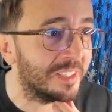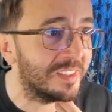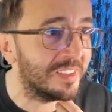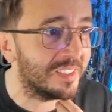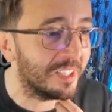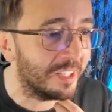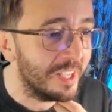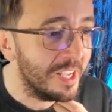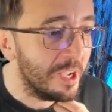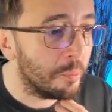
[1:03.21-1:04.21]
This is still
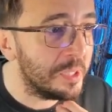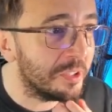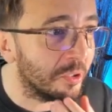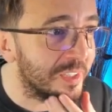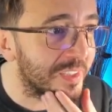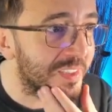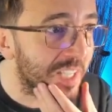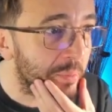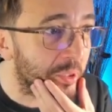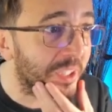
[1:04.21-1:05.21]
middle
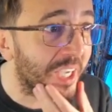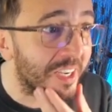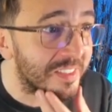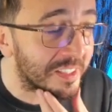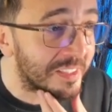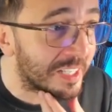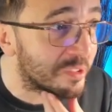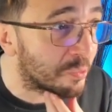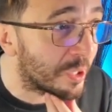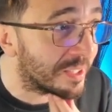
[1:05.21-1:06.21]
December guys guys and that's
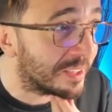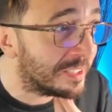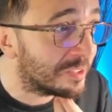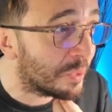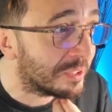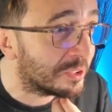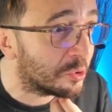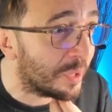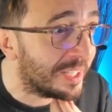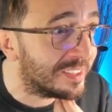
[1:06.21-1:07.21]
where things went
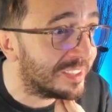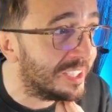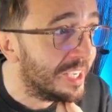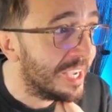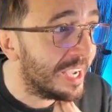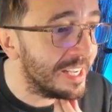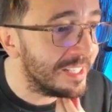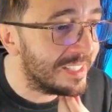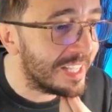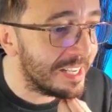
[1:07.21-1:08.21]
crazy and
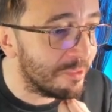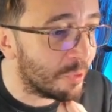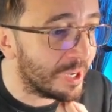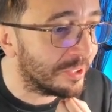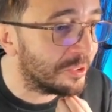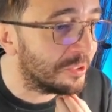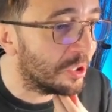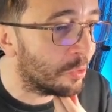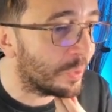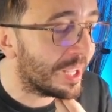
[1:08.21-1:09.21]
then well you
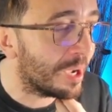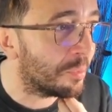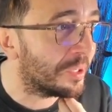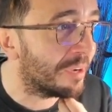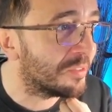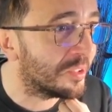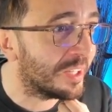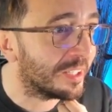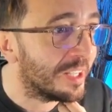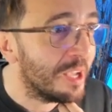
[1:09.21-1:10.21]
know what happened after
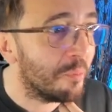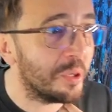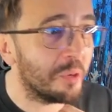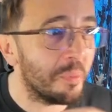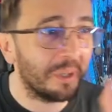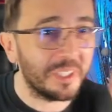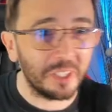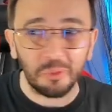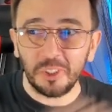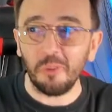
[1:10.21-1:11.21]
that bear market
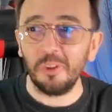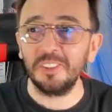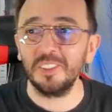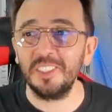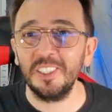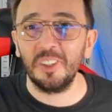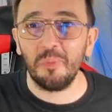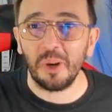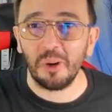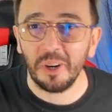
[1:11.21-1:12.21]
we don't want to see the
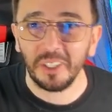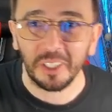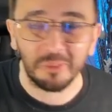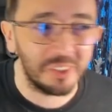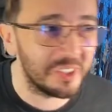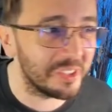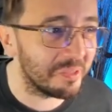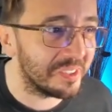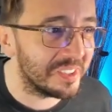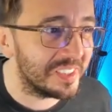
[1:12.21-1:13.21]
bear market we just
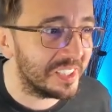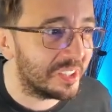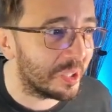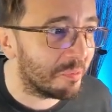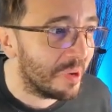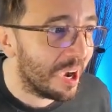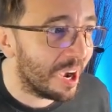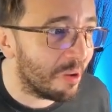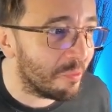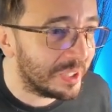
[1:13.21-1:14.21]
want to see the
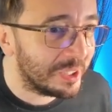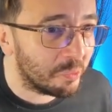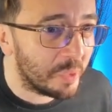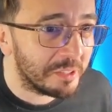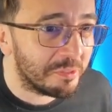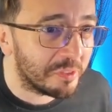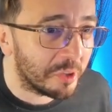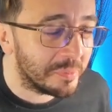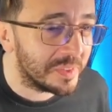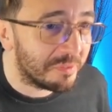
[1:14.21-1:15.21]
how it went from
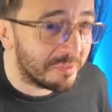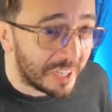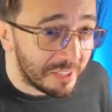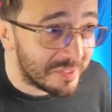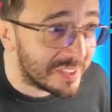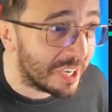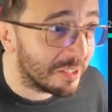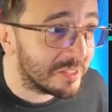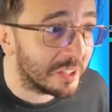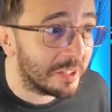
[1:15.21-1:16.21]

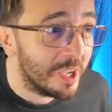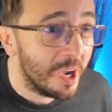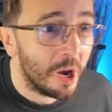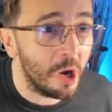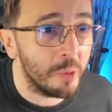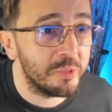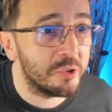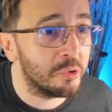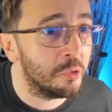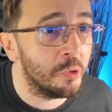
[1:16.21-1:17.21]
5000 up
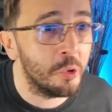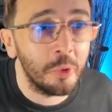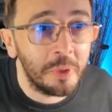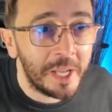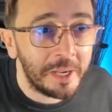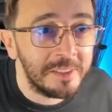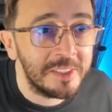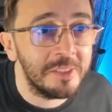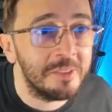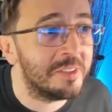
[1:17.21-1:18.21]
to
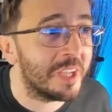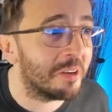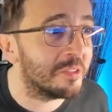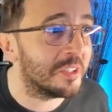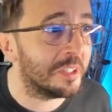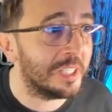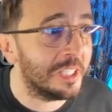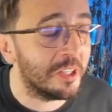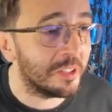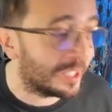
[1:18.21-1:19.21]
19000
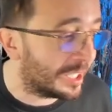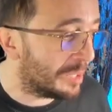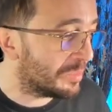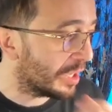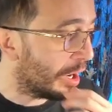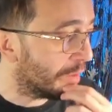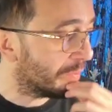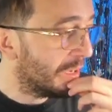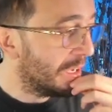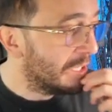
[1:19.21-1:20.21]
in a glimpse of
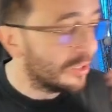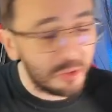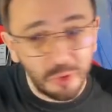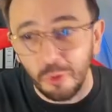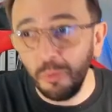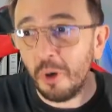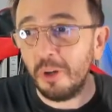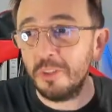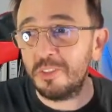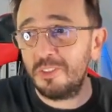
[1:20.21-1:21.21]
two
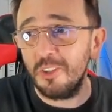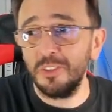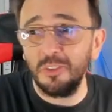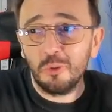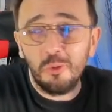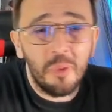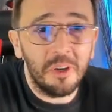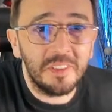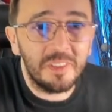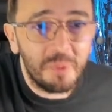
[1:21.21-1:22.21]
months, just two
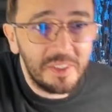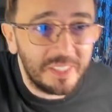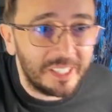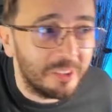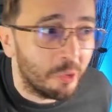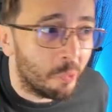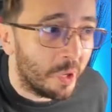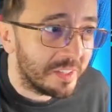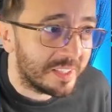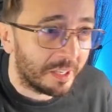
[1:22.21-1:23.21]
months, basically the
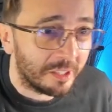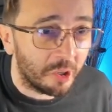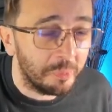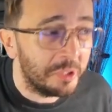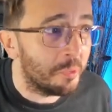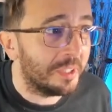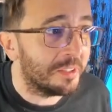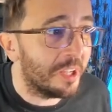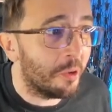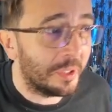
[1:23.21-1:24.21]
ones that are coming right
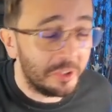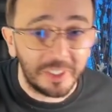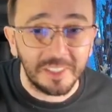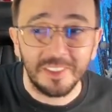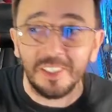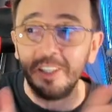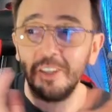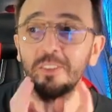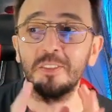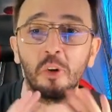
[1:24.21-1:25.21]
now. And you can see there
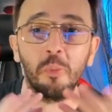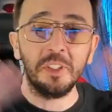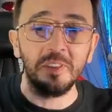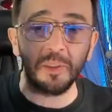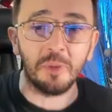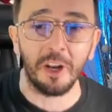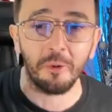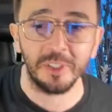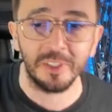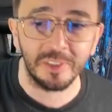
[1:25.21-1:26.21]
are so many
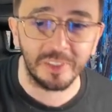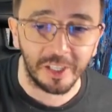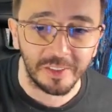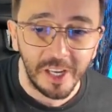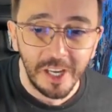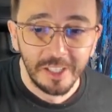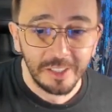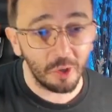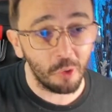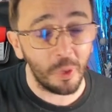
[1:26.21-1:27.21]
similarities, guys.
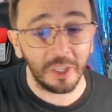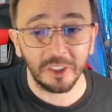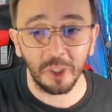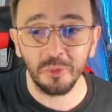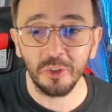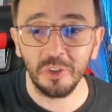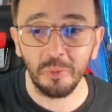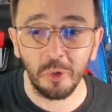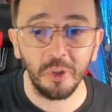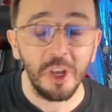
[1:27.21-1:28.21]
So welcome to the
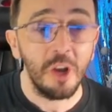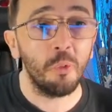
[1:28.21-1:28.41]
mood.